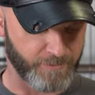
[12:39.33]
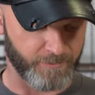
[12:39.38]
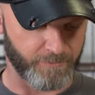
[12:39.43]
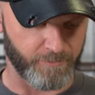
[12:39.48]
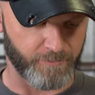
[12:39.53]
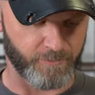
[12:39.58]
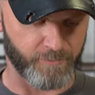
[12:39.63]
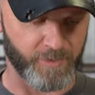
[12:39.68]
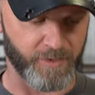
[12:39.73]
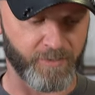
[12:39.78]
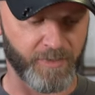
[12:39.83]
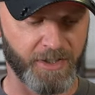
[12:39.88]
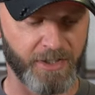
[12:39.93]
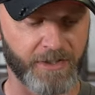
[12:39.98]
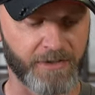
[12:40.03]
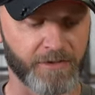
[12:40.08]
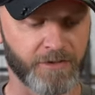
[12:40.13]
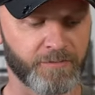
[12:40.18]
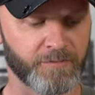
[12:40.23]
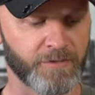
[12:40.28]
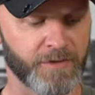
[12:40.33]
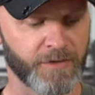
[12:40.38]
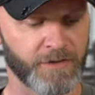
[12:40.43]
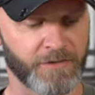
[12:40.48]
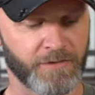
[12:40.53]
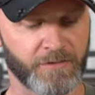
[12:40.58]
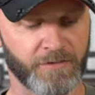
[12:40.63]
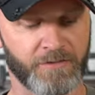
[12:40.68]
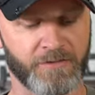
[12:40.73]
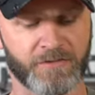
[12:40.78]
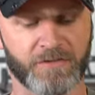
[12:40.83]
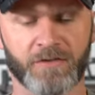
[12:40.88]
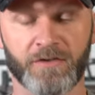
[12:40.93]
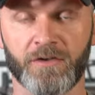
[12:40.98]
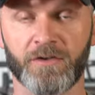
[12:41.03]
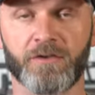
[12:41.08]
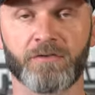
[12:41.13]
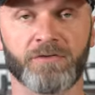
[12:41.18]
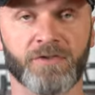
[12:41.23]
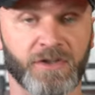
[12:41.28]
so it would be a backup. They're just going
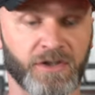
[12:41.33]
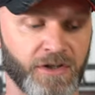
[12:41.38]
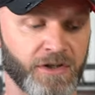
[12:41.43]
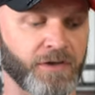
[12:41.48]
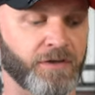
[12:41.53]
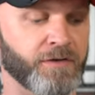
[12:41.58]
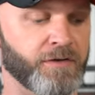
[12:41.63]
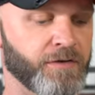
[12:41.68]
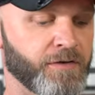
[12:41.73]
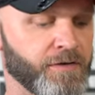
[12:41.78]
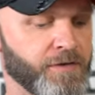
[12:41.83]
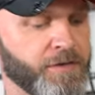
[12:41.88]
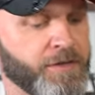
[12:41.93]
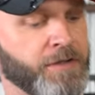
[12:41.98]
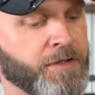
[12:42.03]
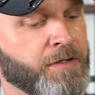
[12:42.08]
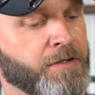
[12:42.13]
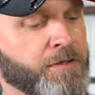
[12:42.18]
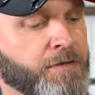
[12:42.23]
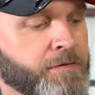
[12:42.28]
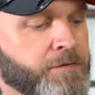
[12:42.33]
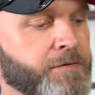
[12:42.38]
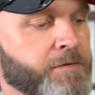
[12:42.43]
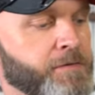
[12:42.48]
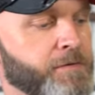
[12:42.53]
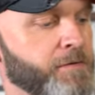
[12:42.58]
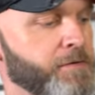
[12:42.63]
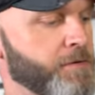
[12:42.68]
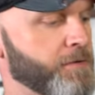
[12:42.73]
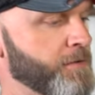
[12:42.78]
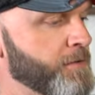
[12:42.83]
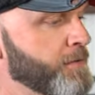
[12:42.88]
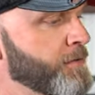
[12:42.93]
to go together for